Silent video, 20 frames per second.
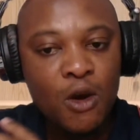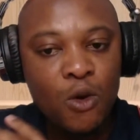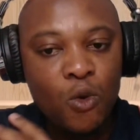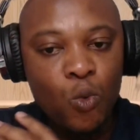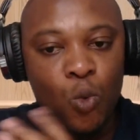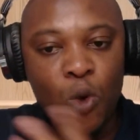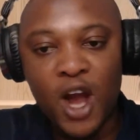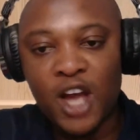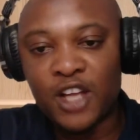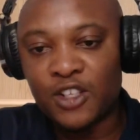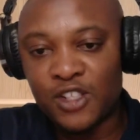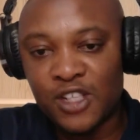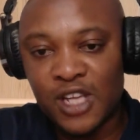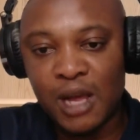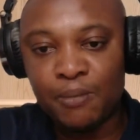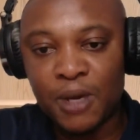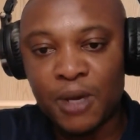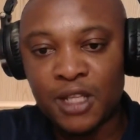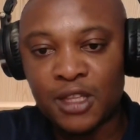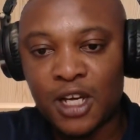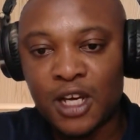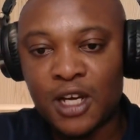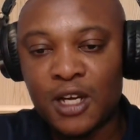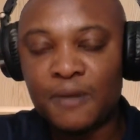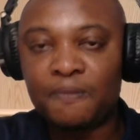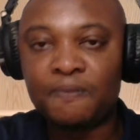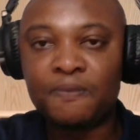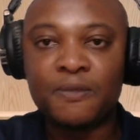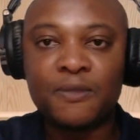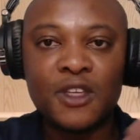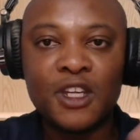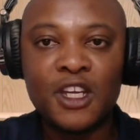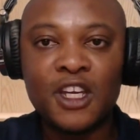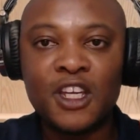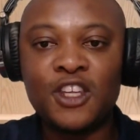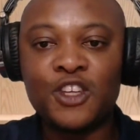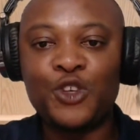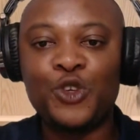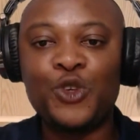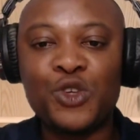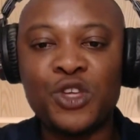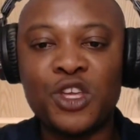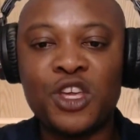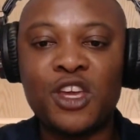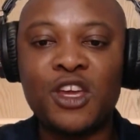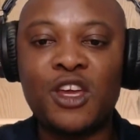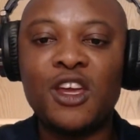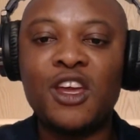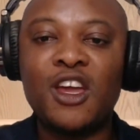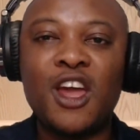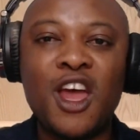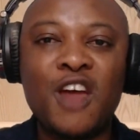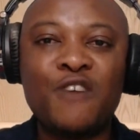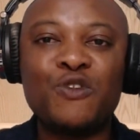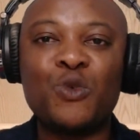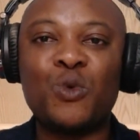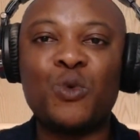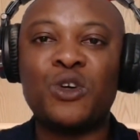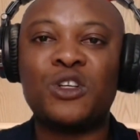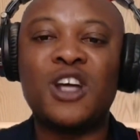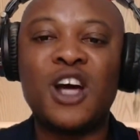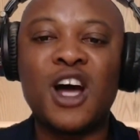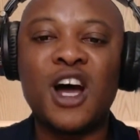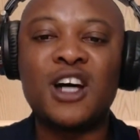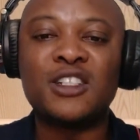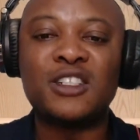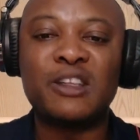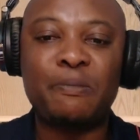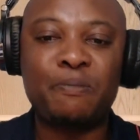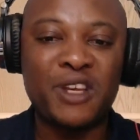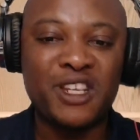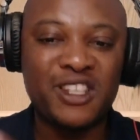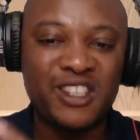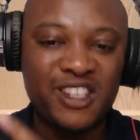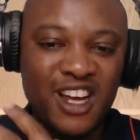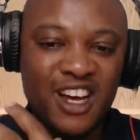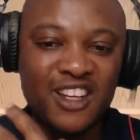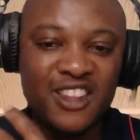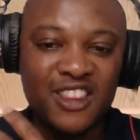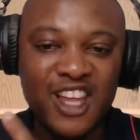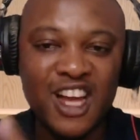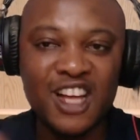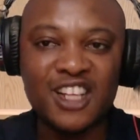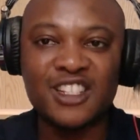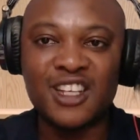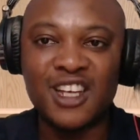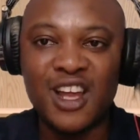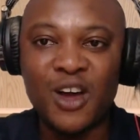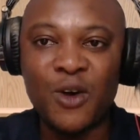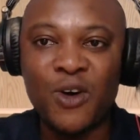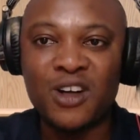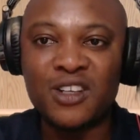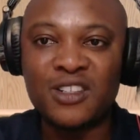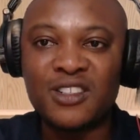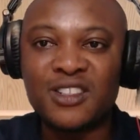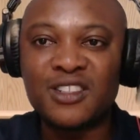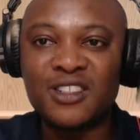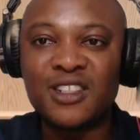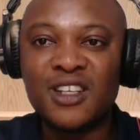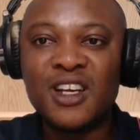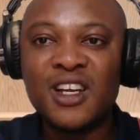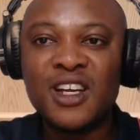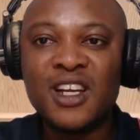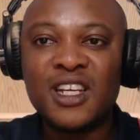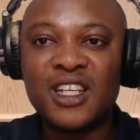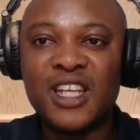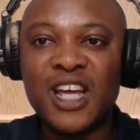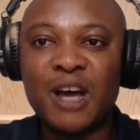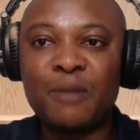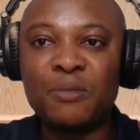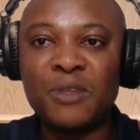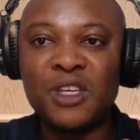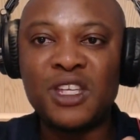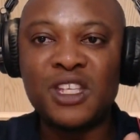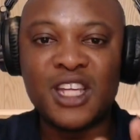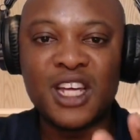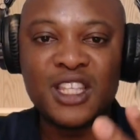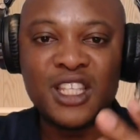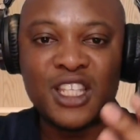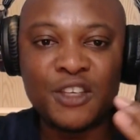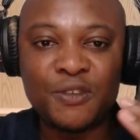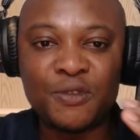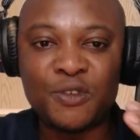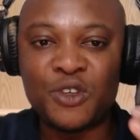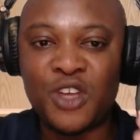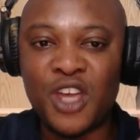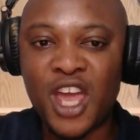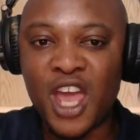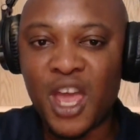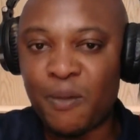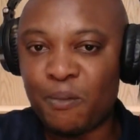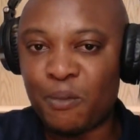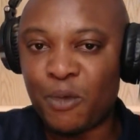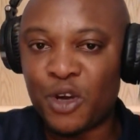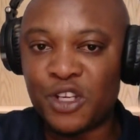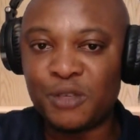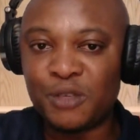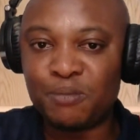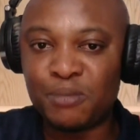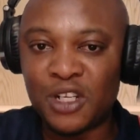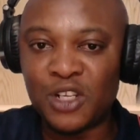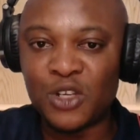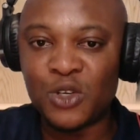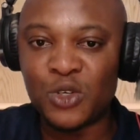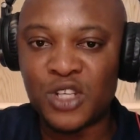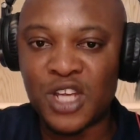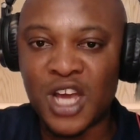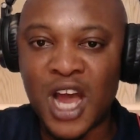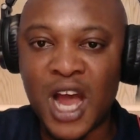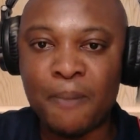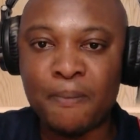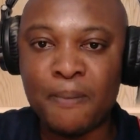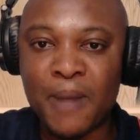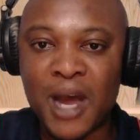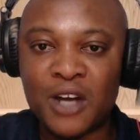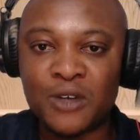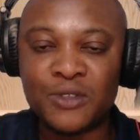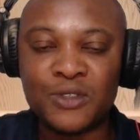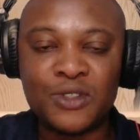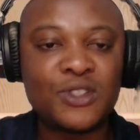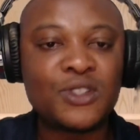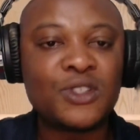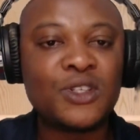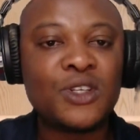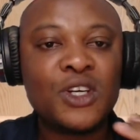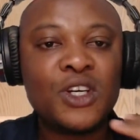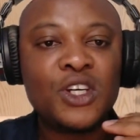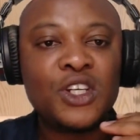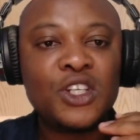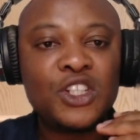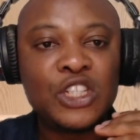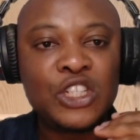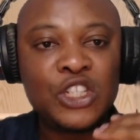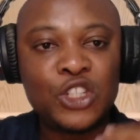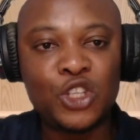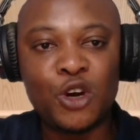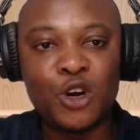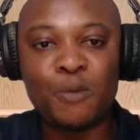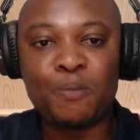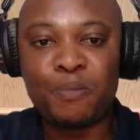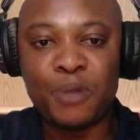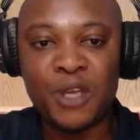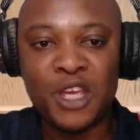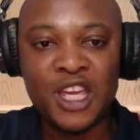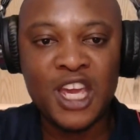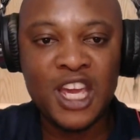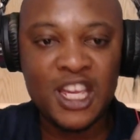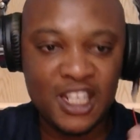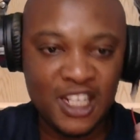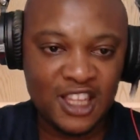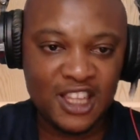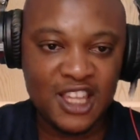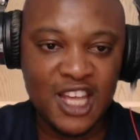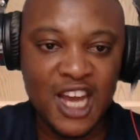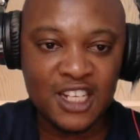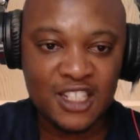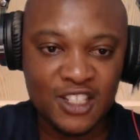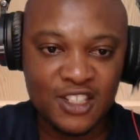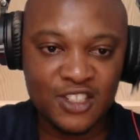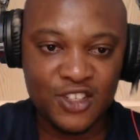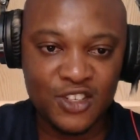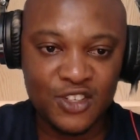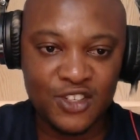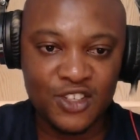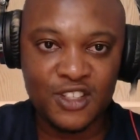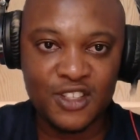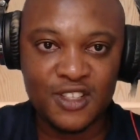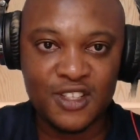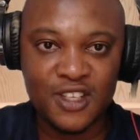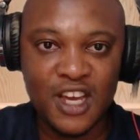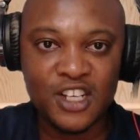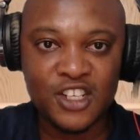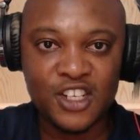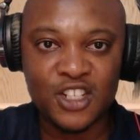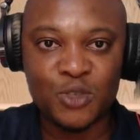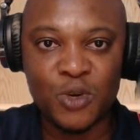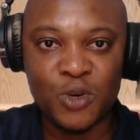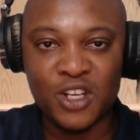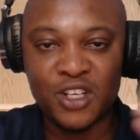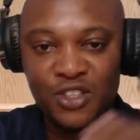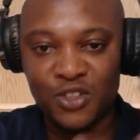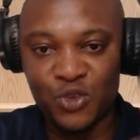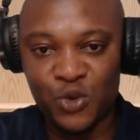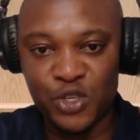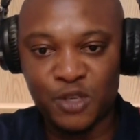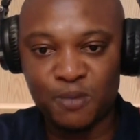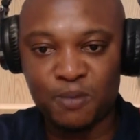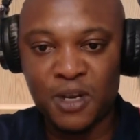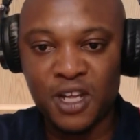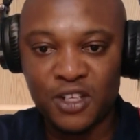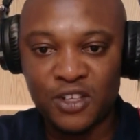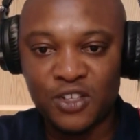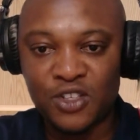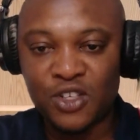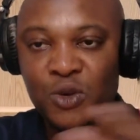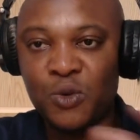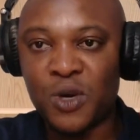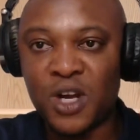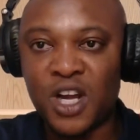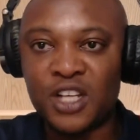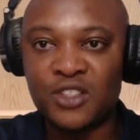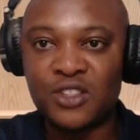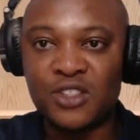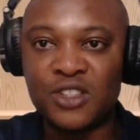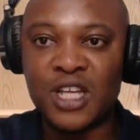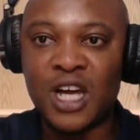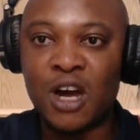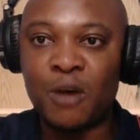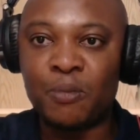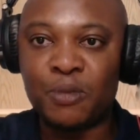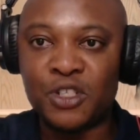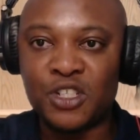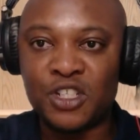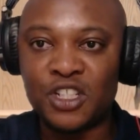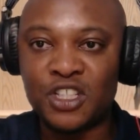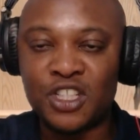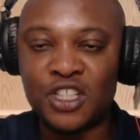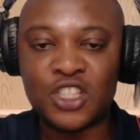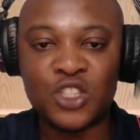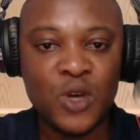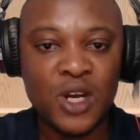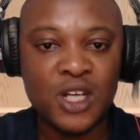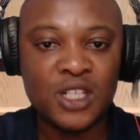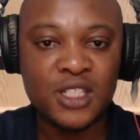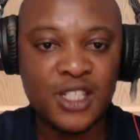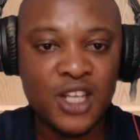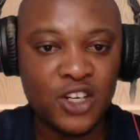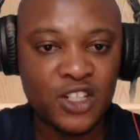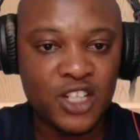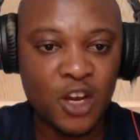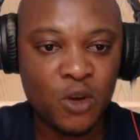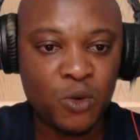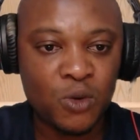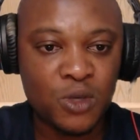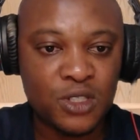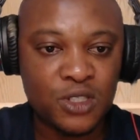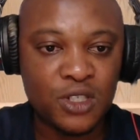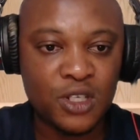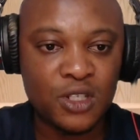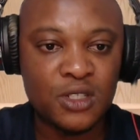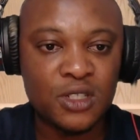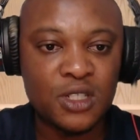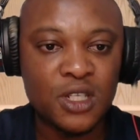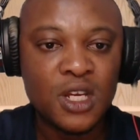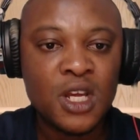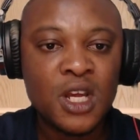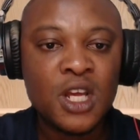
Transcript: Why does that matter? In the UK, everyone has a personal tax allowance. That means that if you earn money below that amount, you don't pay any taxes on it. I just wanted to explain it so we can use that opportunity to answer other questions.